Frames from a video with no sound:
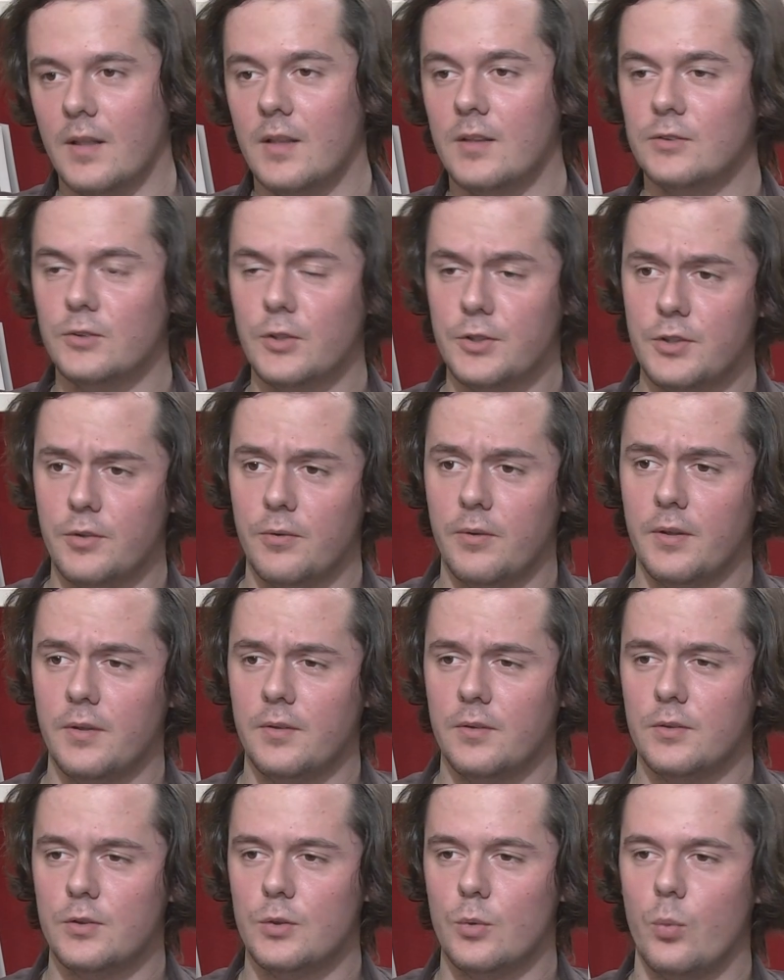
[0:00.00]
A lottery
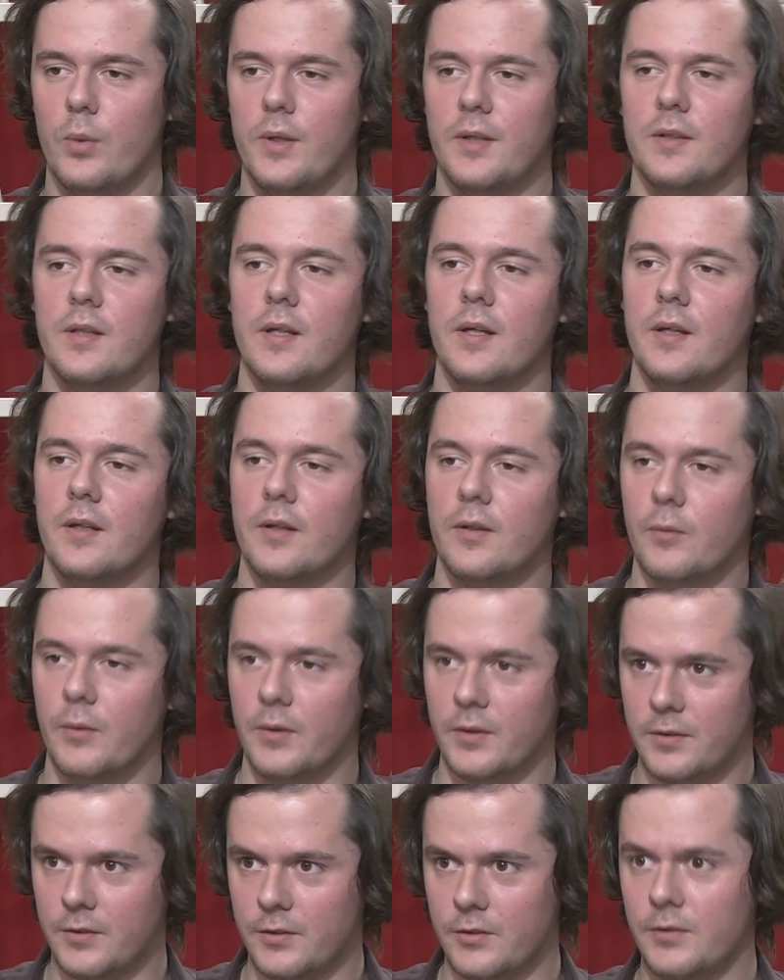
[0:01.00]
to win a
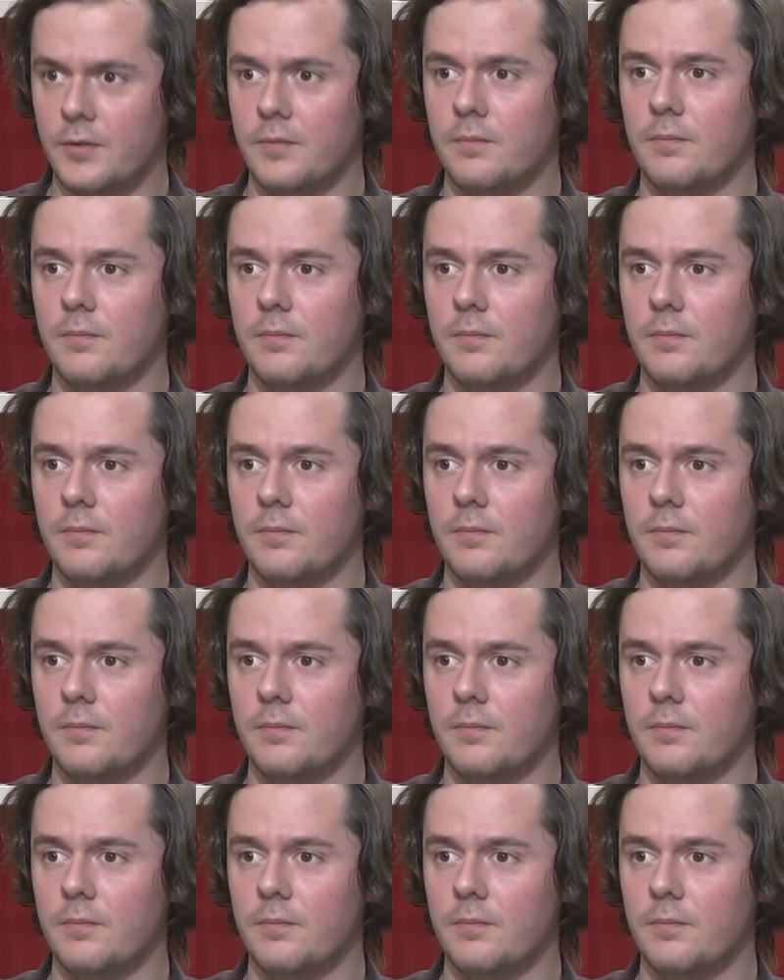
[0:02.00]
green card.